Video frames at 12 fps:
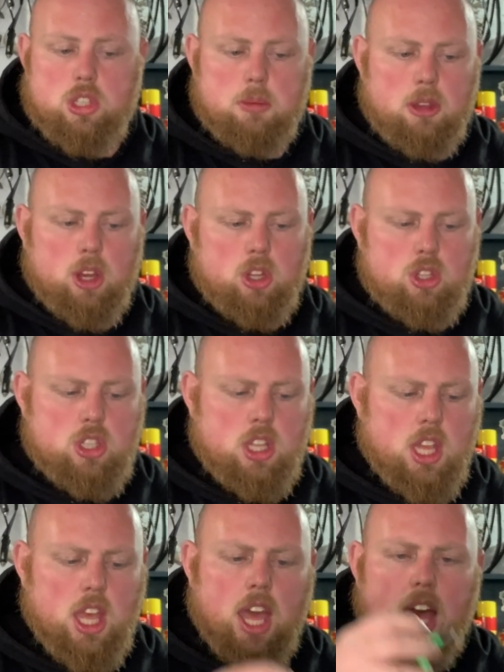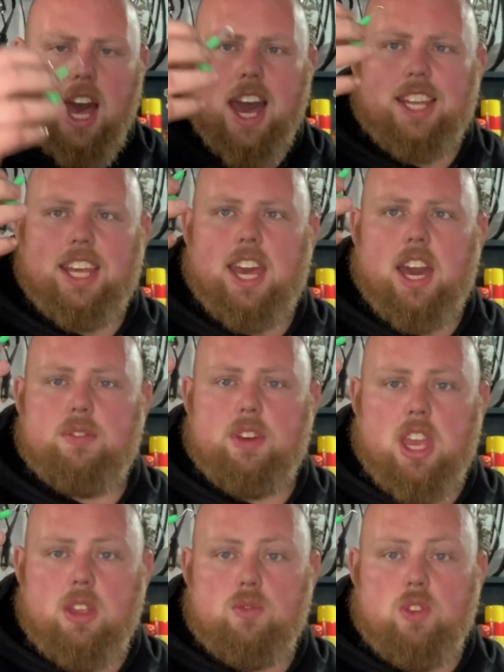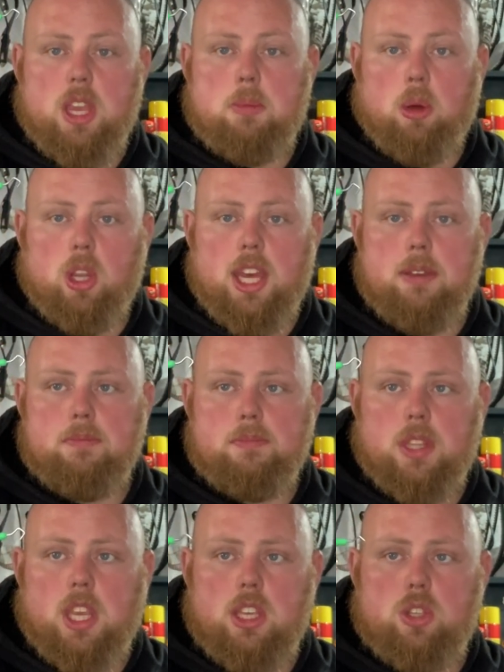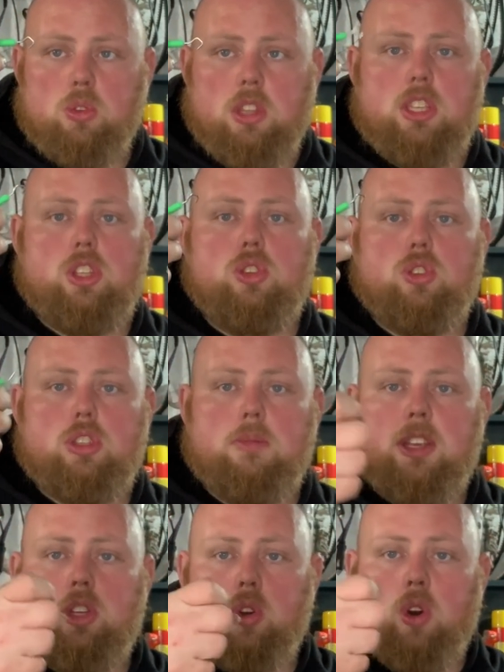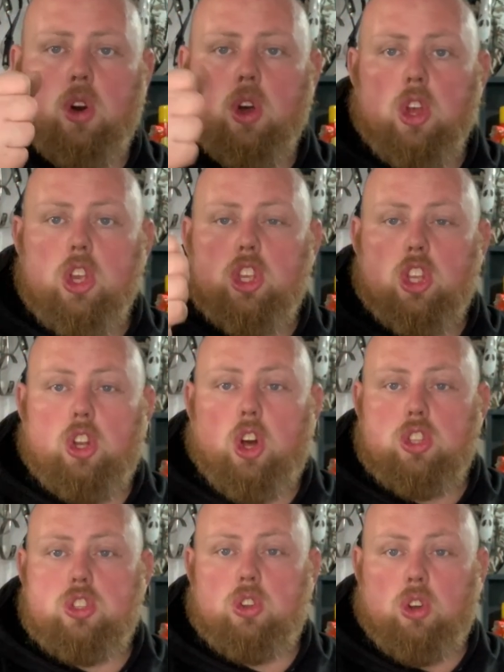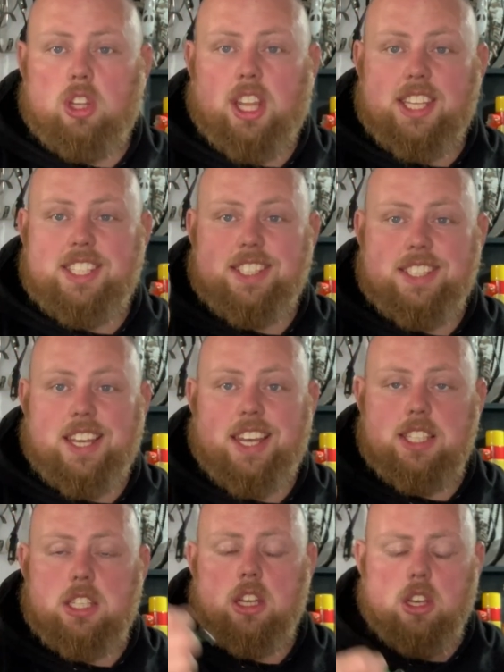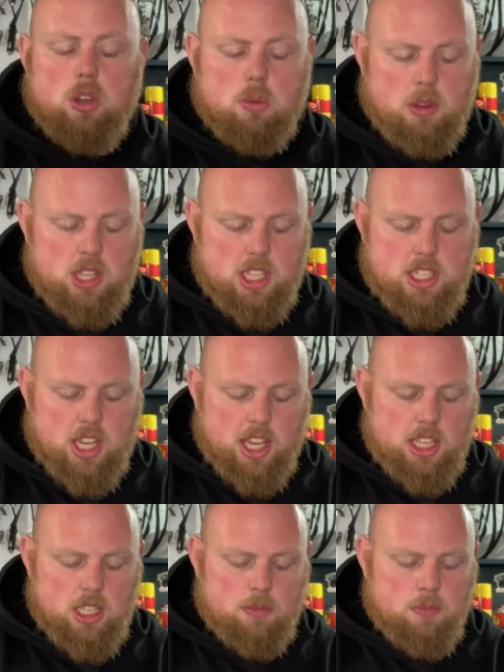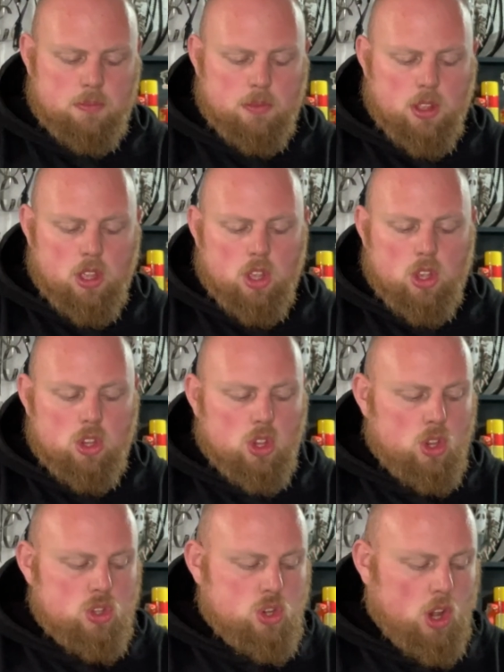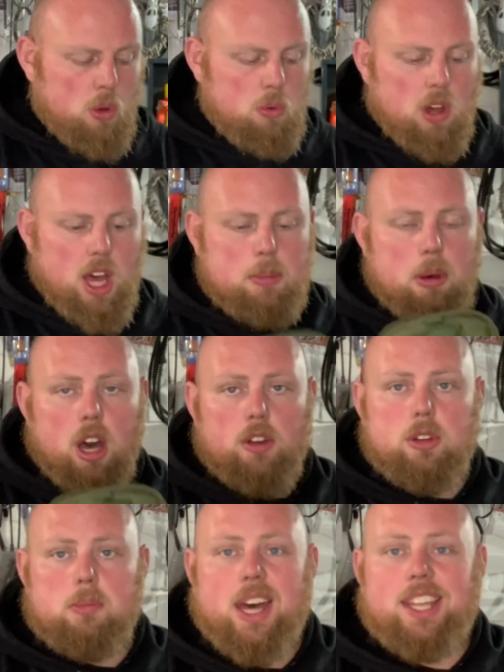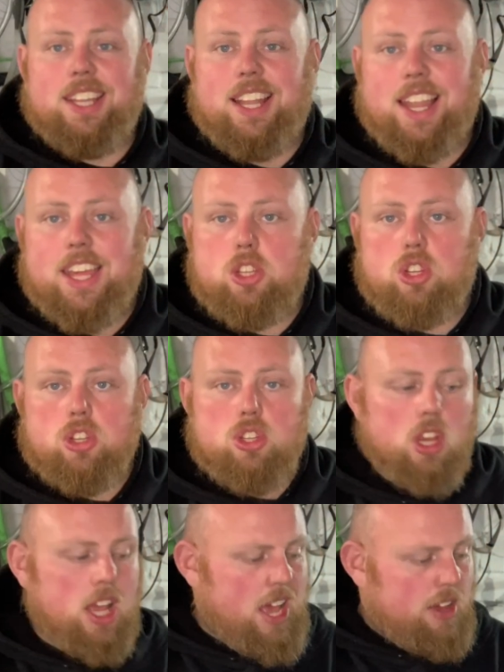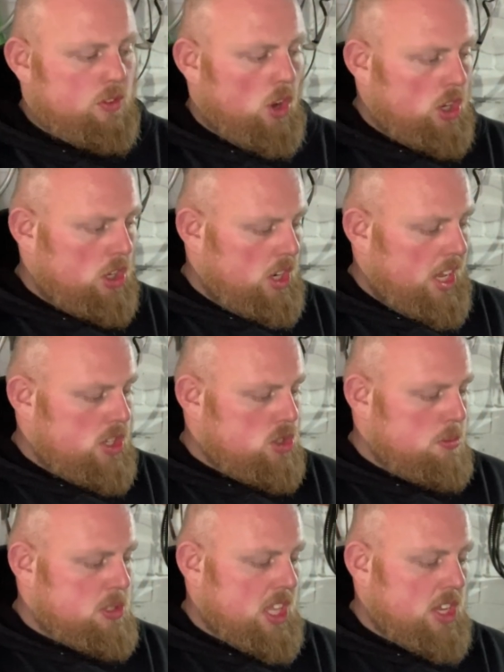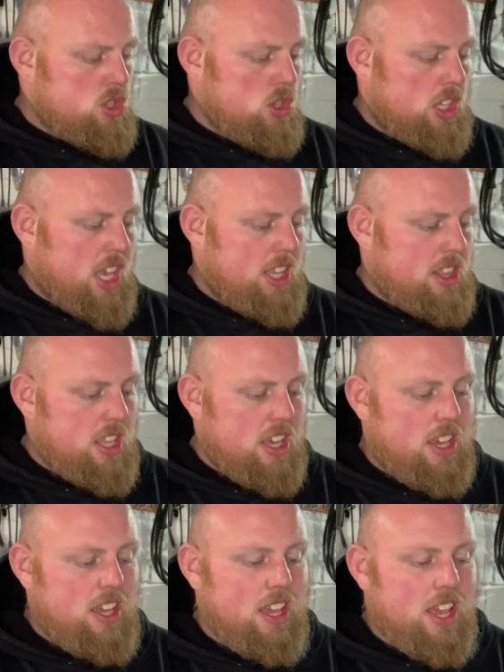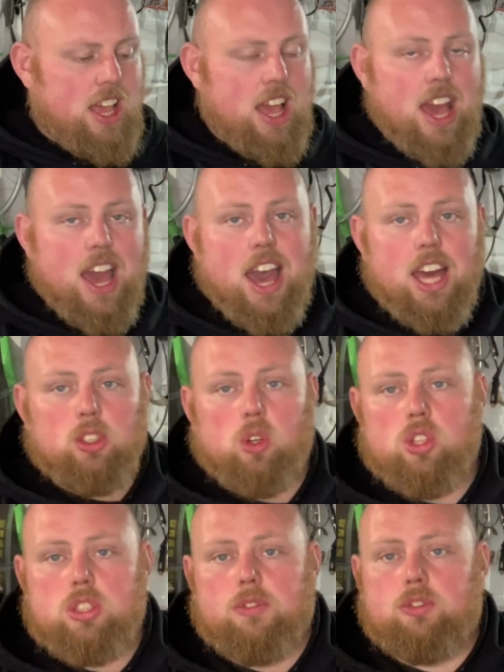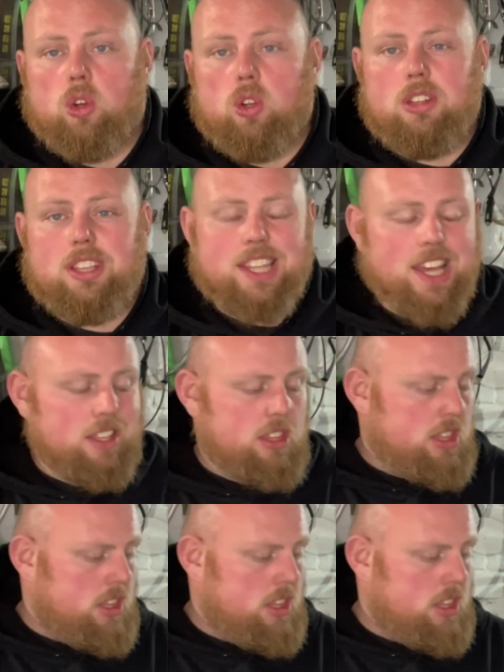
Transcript: to be honest. And I have a rig puller. Okay, so this is just to make sure your knots are all nice and tight when you're tying them. So apart from adding the ledges, I've got a nice substantial kit there, and all I've done that